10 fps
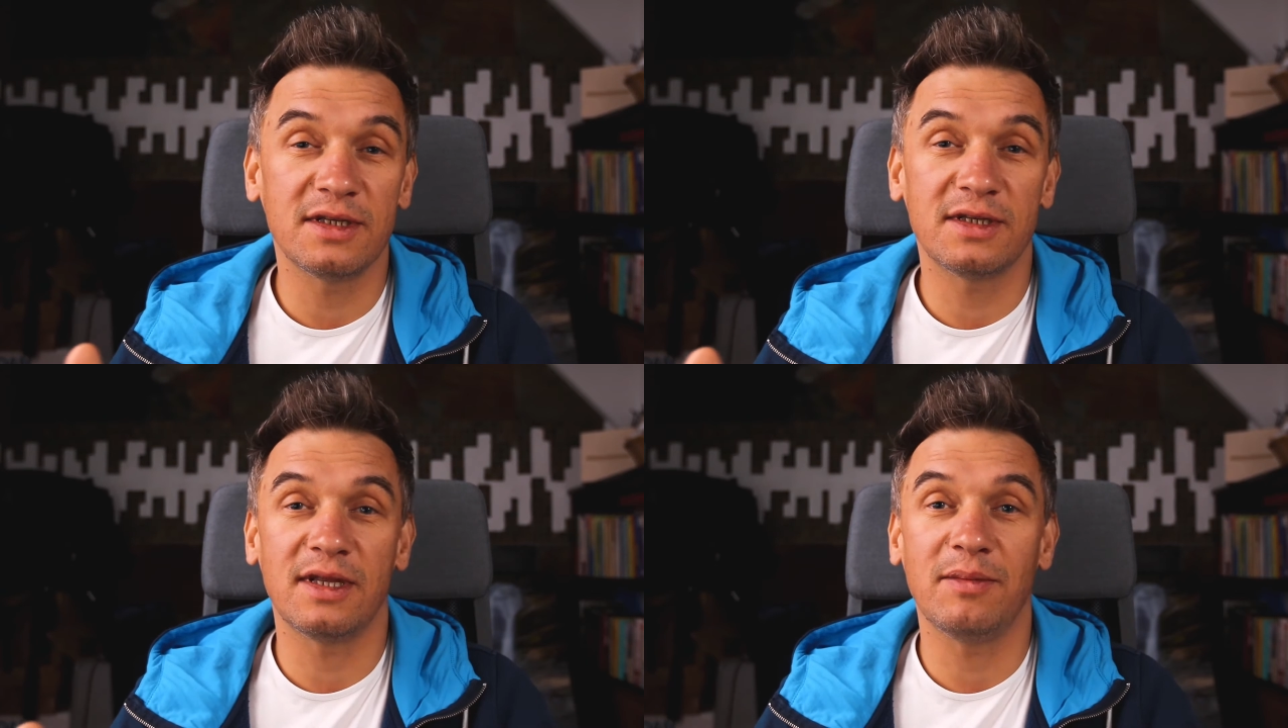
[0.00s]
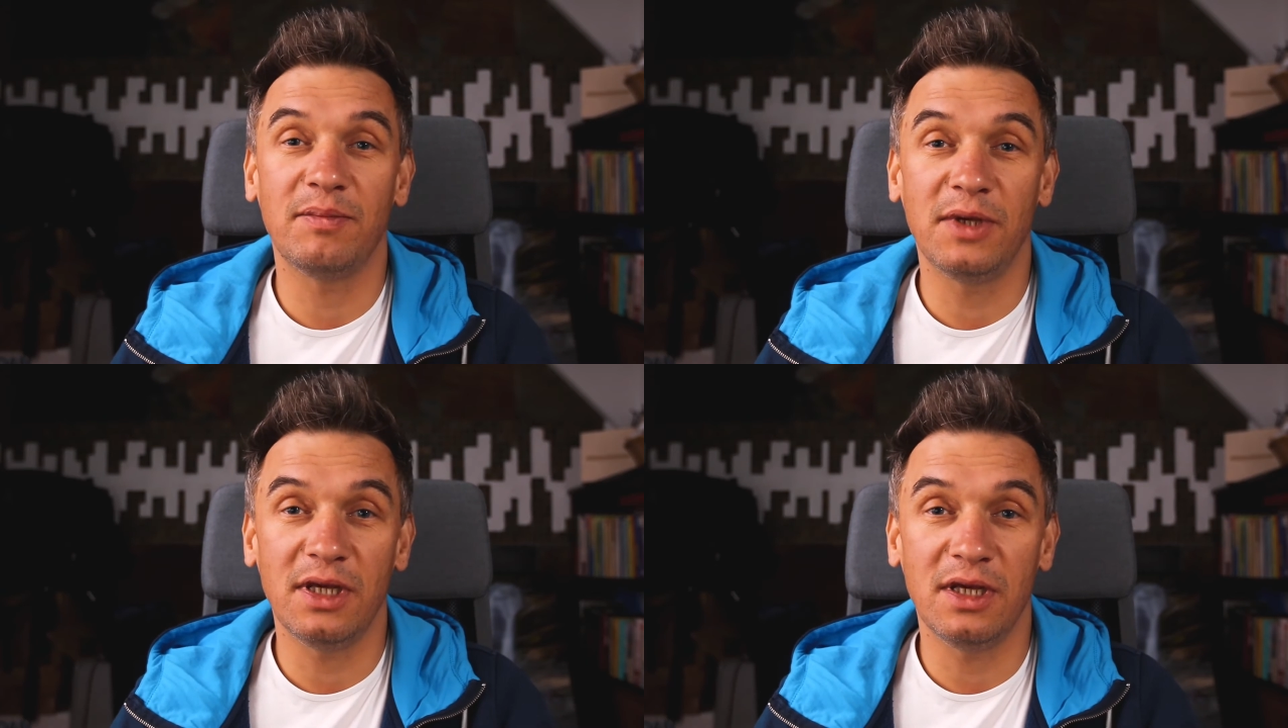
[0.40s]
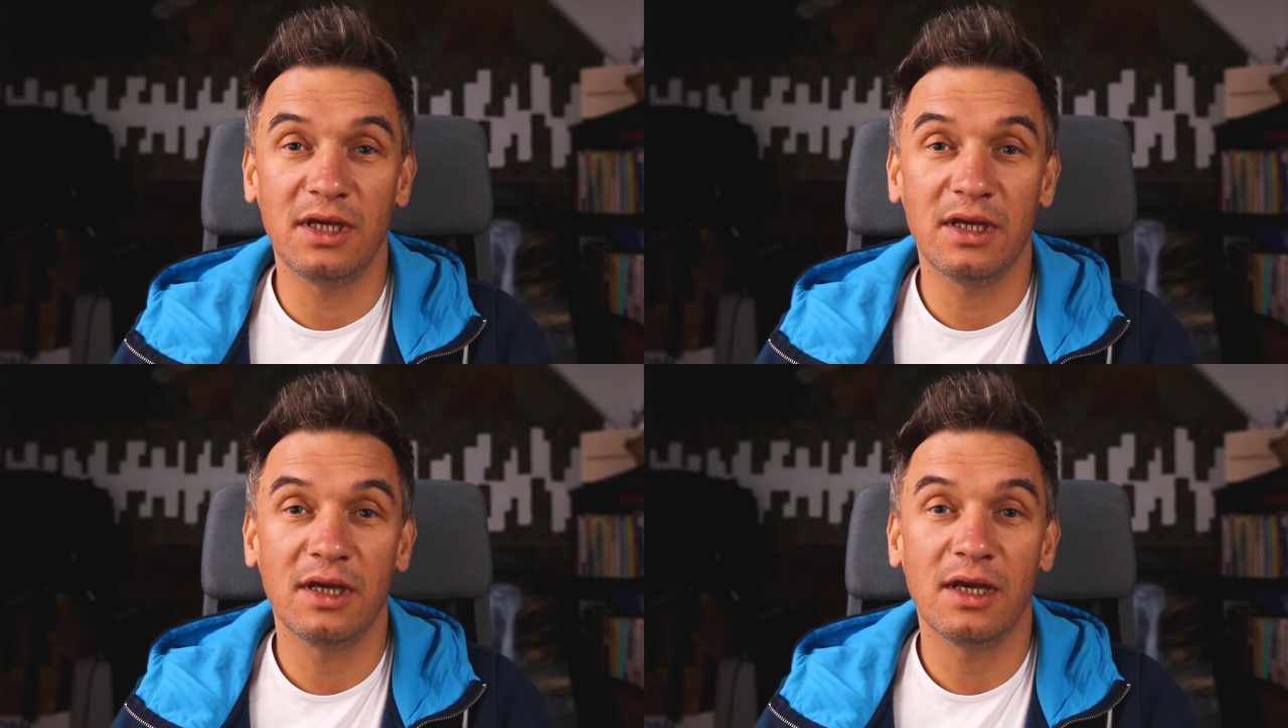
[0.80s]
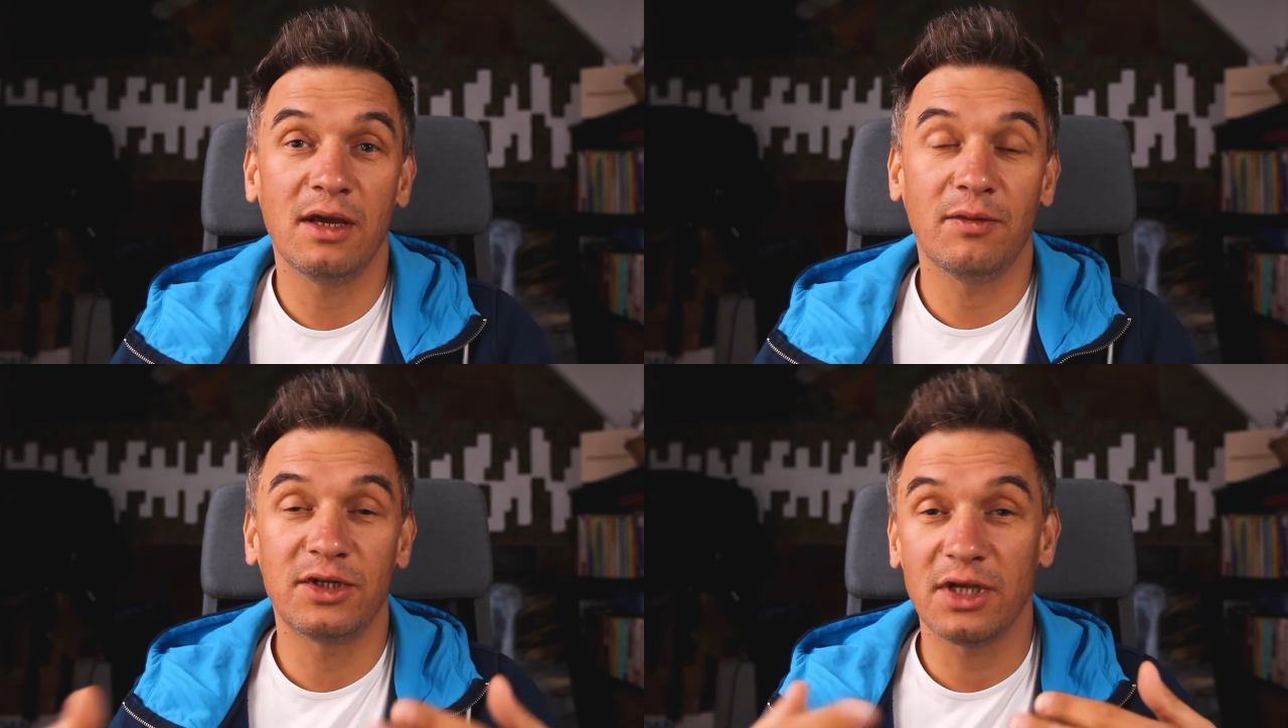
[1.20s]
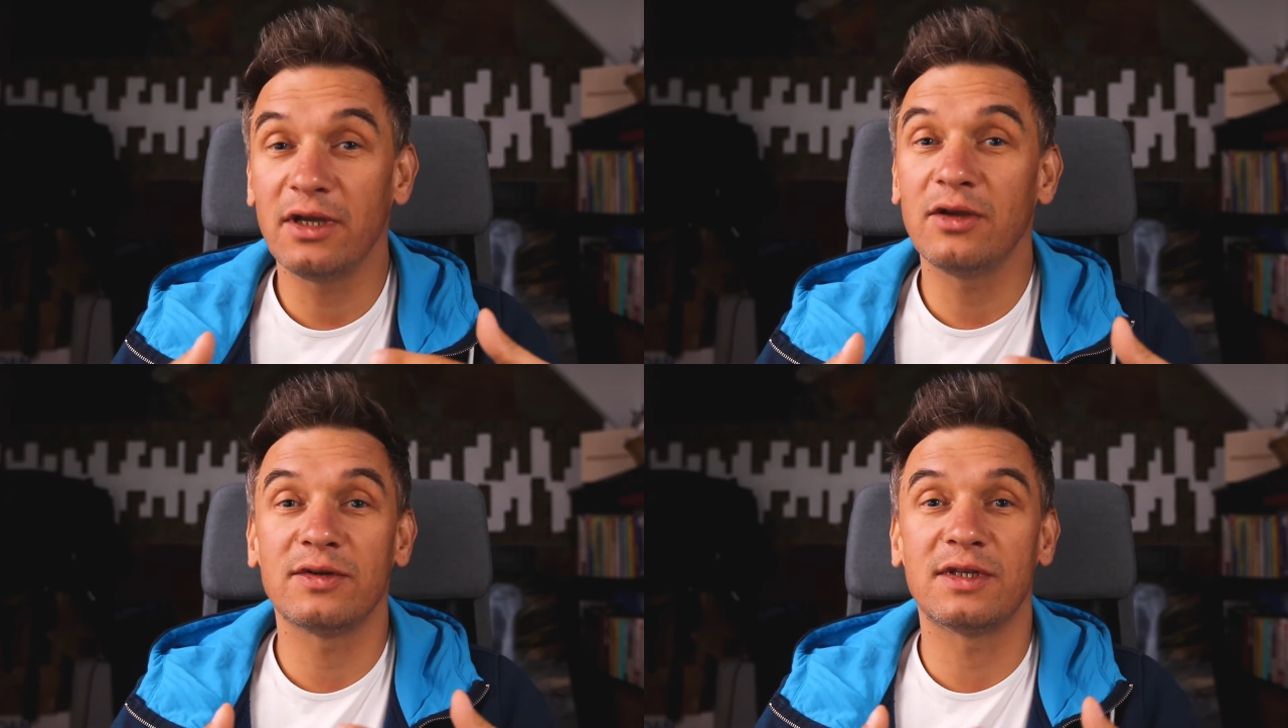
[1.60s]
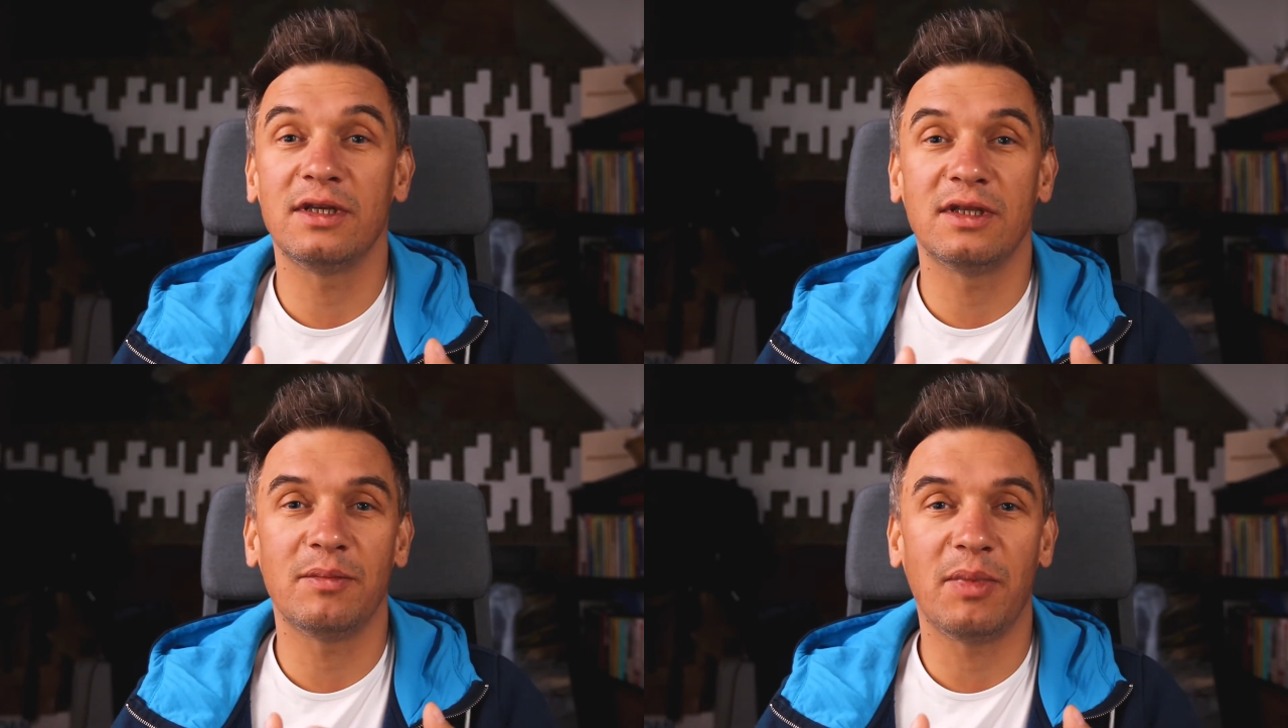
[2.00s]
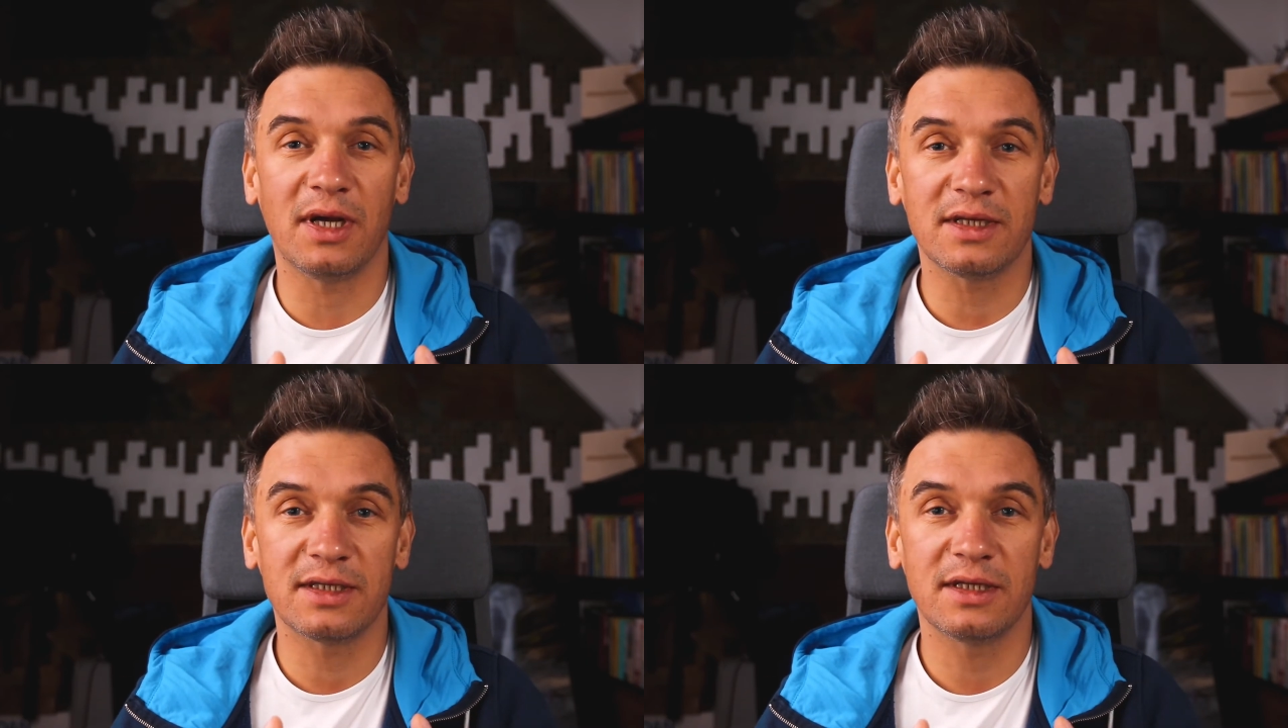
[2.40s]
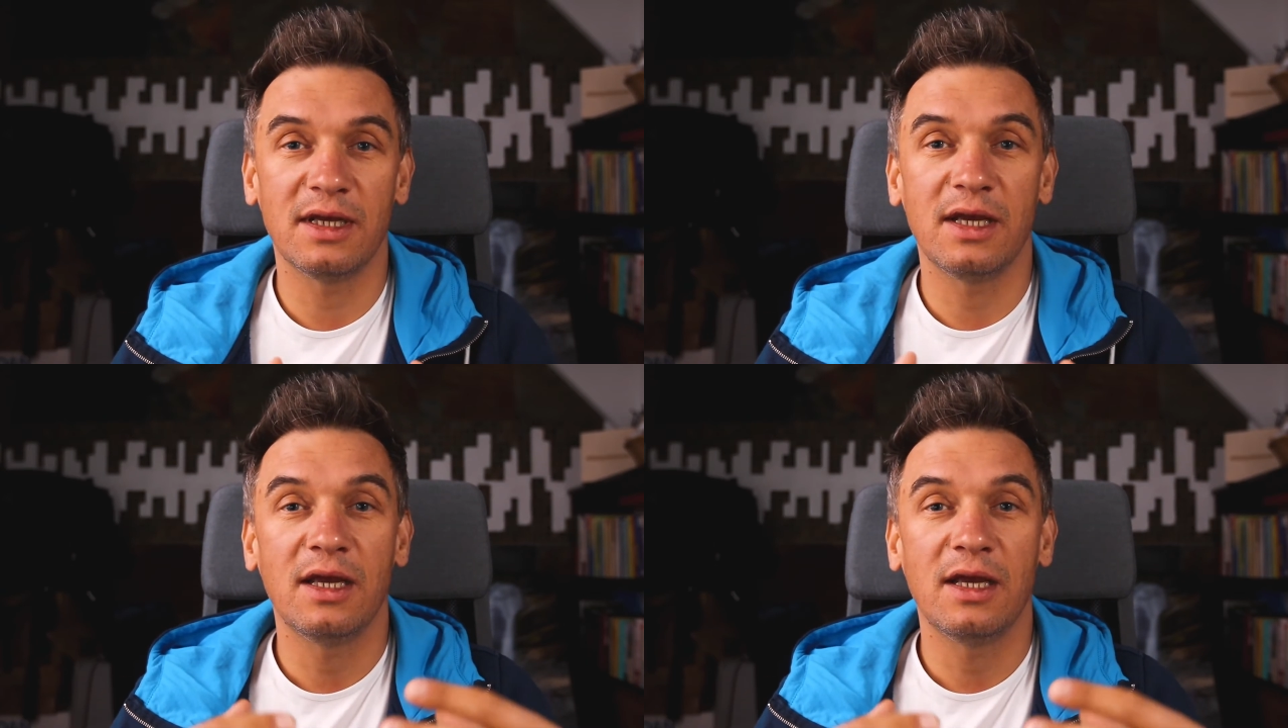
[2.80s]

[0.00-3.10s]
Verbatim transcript: System P, which I used in the past,